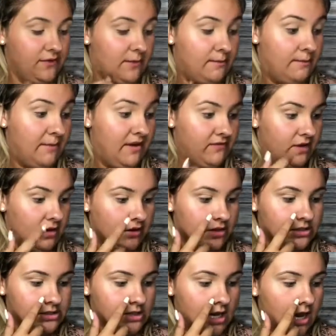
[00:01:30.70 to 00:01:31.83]
from my
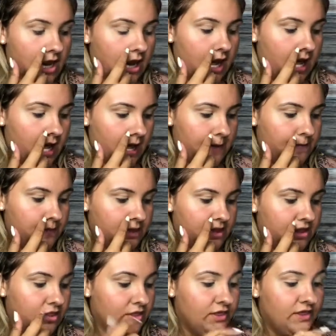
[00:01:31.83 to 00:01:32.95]
fingers.
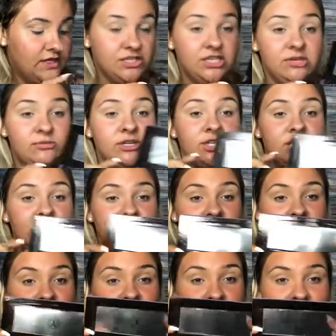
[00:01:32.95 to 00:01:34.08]
The shimmer shades
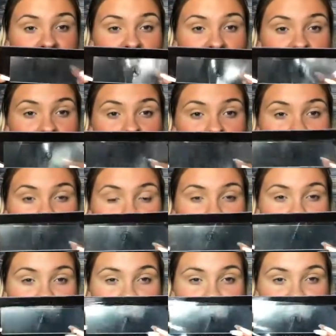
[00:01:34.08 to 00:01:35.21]
feel, upon
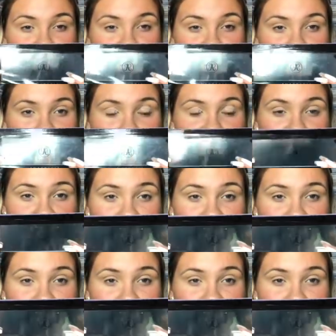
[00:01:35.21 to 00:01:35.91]
first swatch, like